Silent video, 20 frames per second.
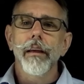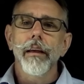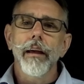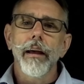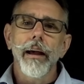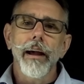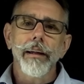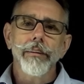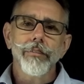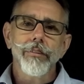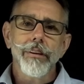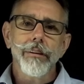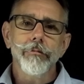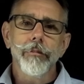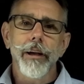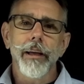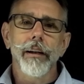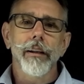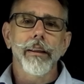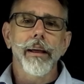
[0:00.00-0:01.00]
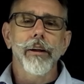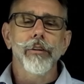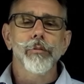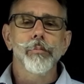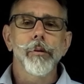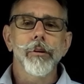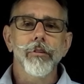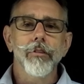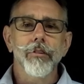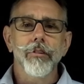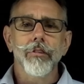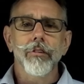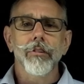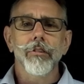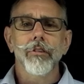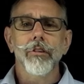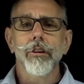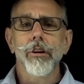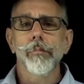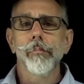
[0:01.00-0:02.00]
SD-WAN allows businesses
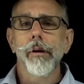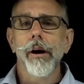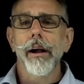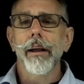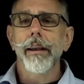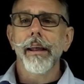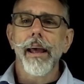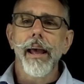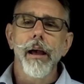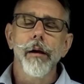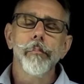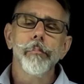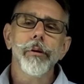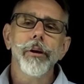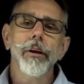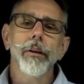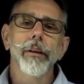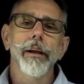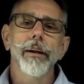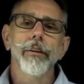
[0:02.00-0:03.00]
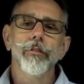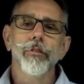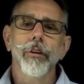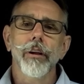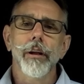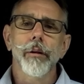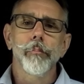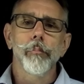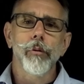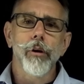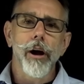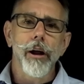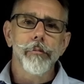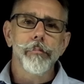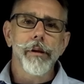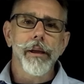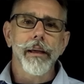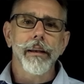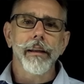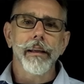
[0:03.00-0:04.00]
to combine MPLS and
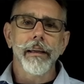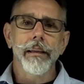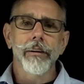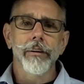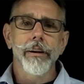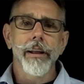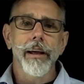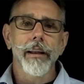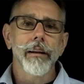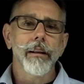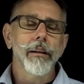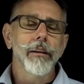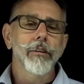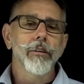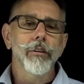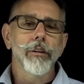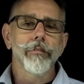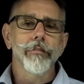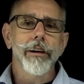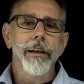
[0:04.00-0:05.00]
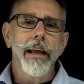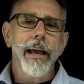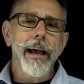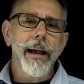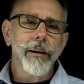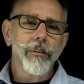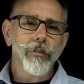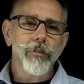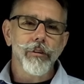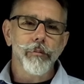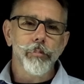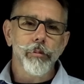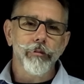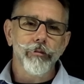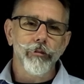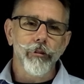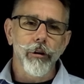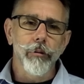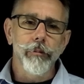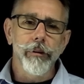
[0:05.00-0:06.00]
broadband internet, delivering excellent
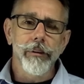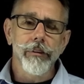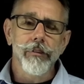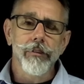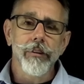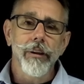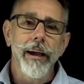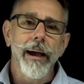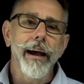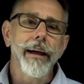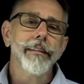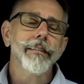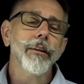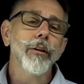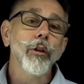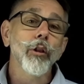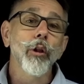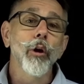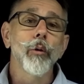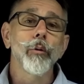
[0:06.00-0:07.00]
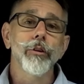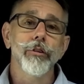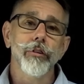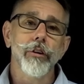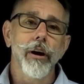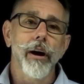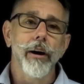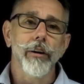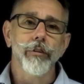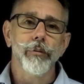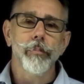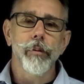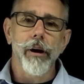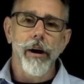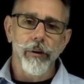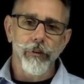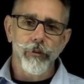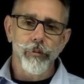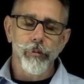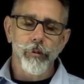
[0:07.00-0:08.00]
performance at the lowest cost
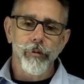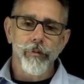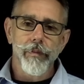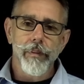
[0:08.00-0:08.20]
possible.